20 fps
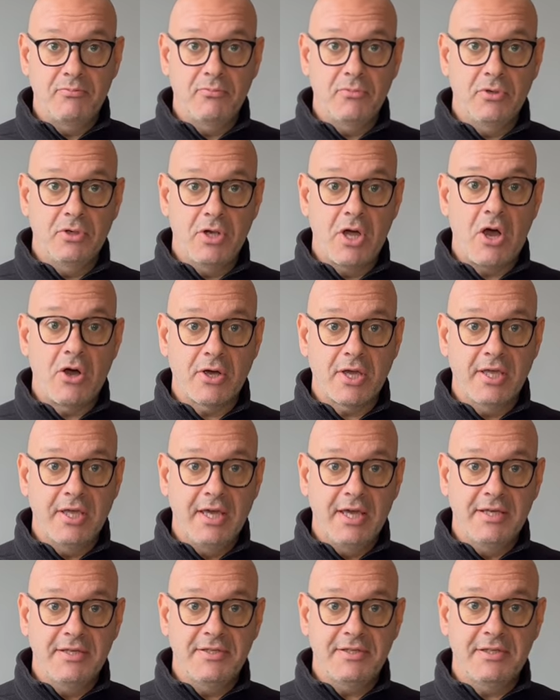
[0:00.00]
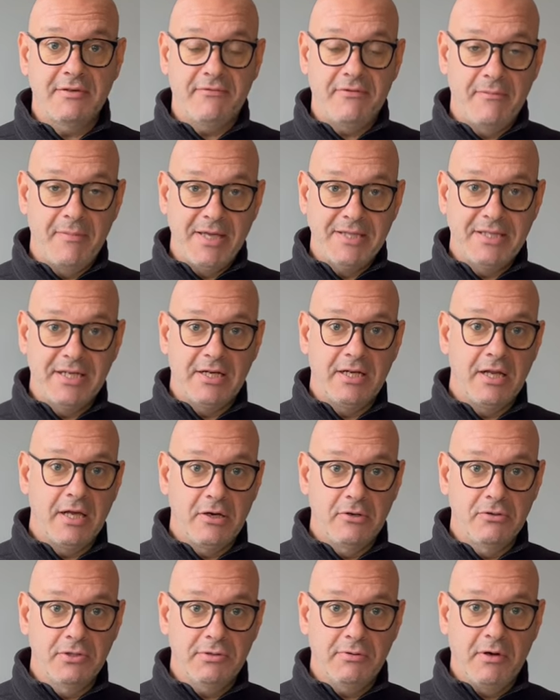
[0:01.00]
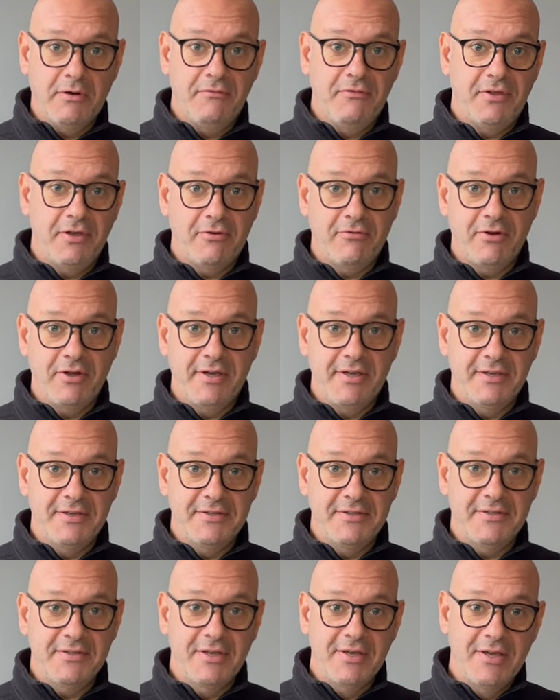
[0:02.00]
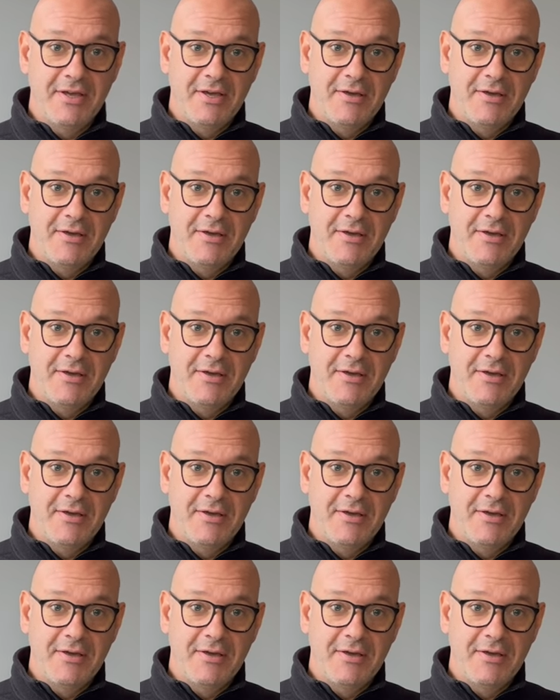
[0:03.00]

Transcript: lager yeast, ferment it low, 12 degrees,